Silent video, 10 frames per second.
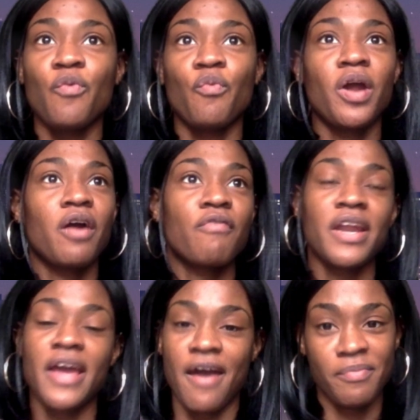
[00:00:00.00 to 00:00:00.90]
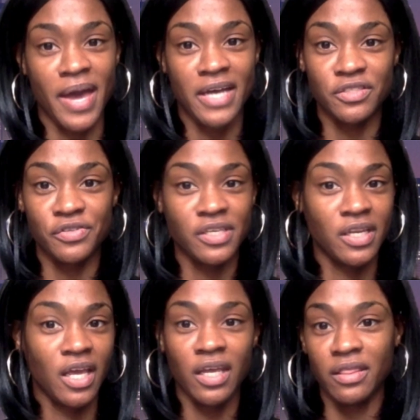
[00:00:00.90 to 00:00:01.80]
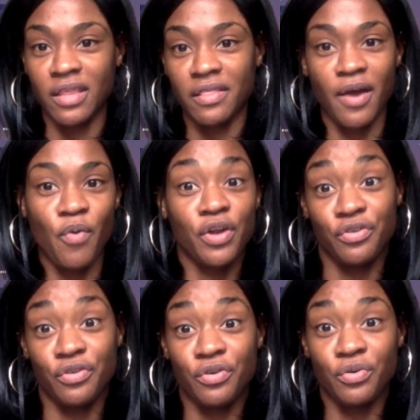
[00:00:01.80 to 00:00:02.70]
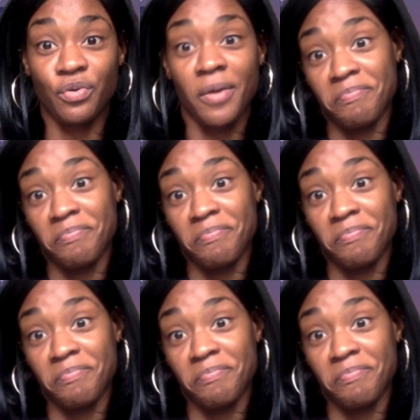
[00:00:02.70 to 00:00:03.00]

when I already have a master's, and anything that I want to do,